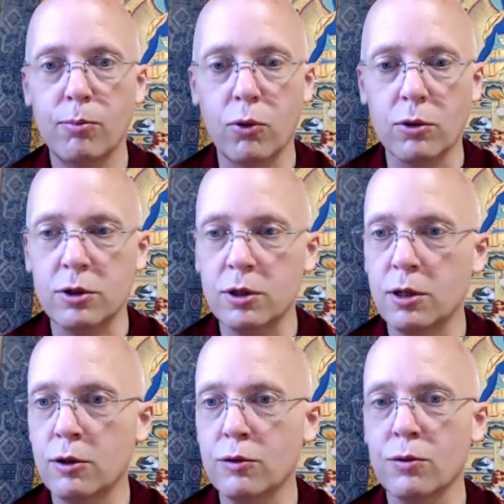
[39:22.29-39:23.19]

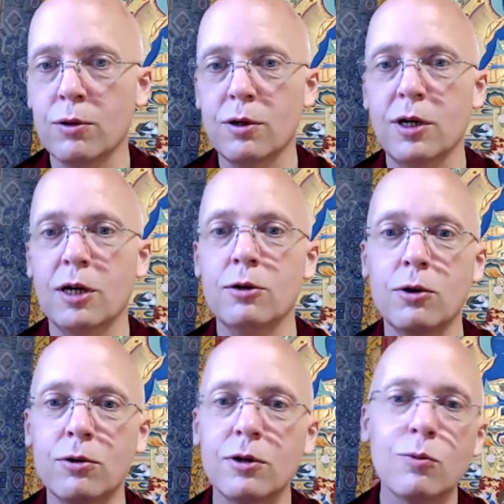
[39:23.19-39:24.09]
Portuguese or
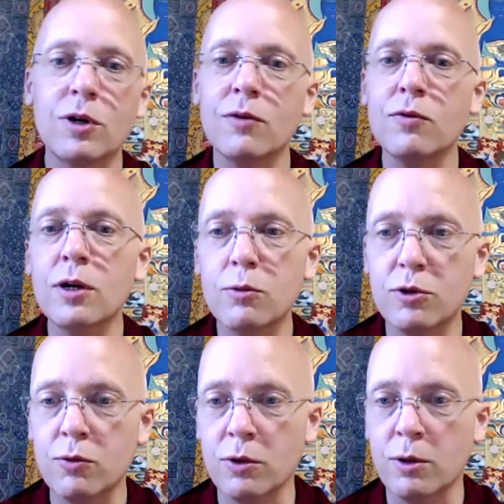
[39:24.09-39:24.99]
Catalonian, whatever
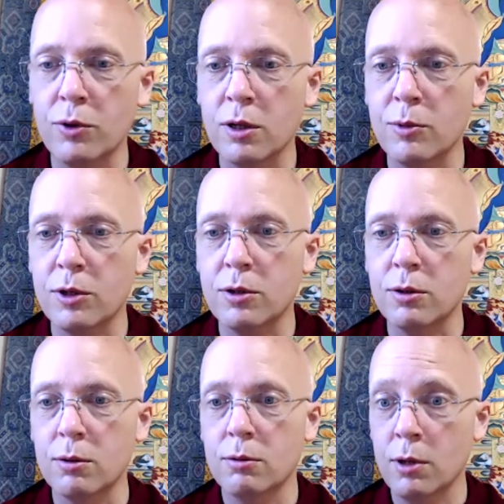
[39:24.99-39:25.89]
language you want to bring them into,
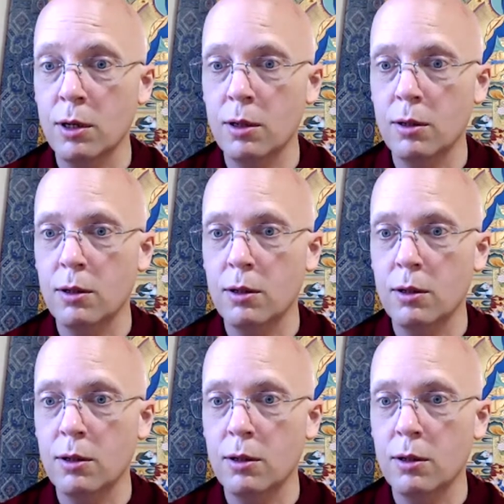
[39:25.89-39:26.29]
right?